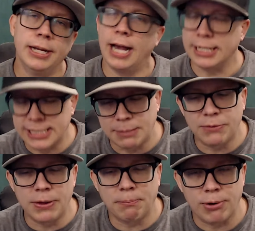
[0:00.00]
And some
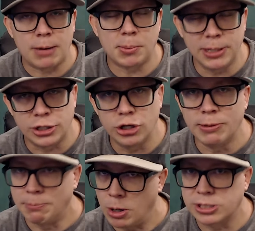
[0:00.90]
of them probably do,
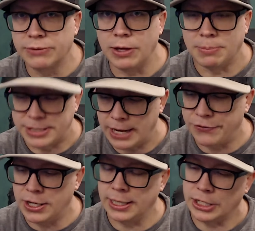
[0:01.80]
but most of them
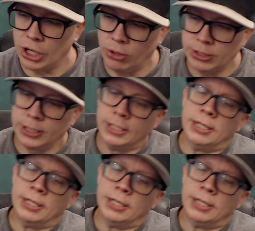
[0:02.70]
definitely don't.